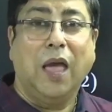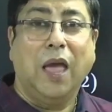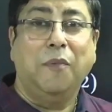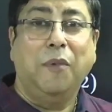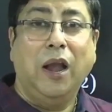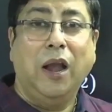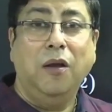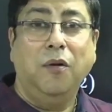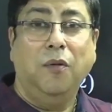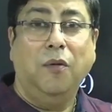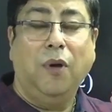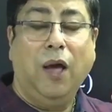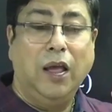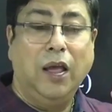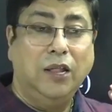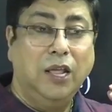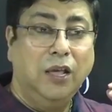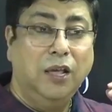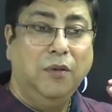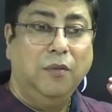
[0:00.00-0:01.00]
I have done,
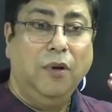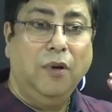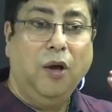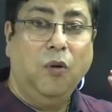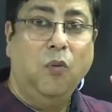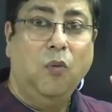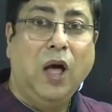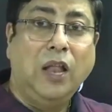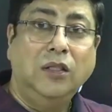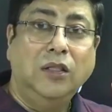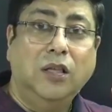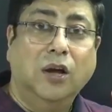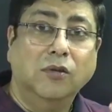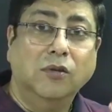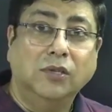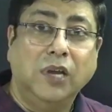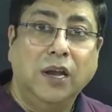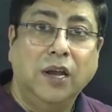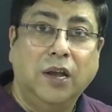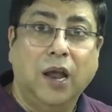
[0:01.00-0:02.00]
I think,
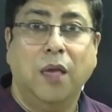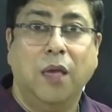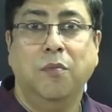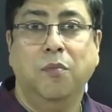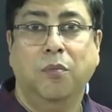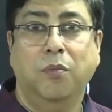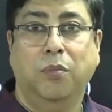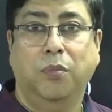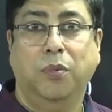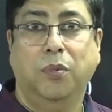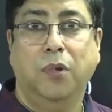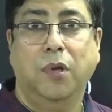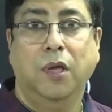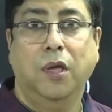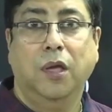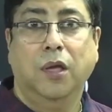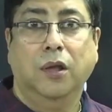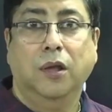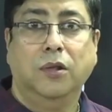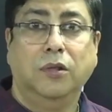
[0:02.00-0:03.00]
1000 times
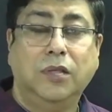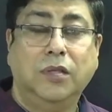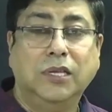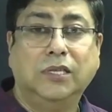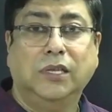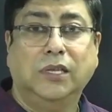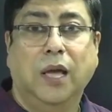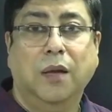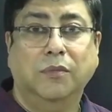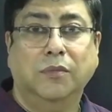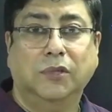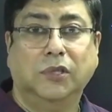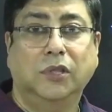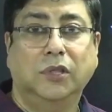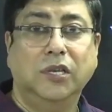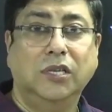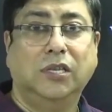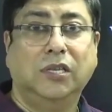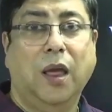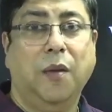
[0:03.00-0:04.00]
these sums,
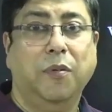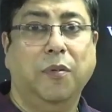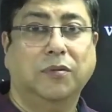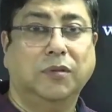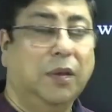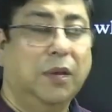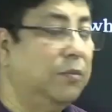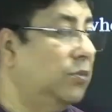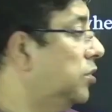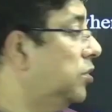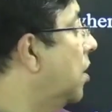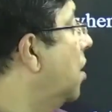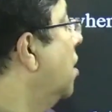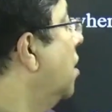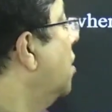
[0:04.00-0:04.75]
this type of sums.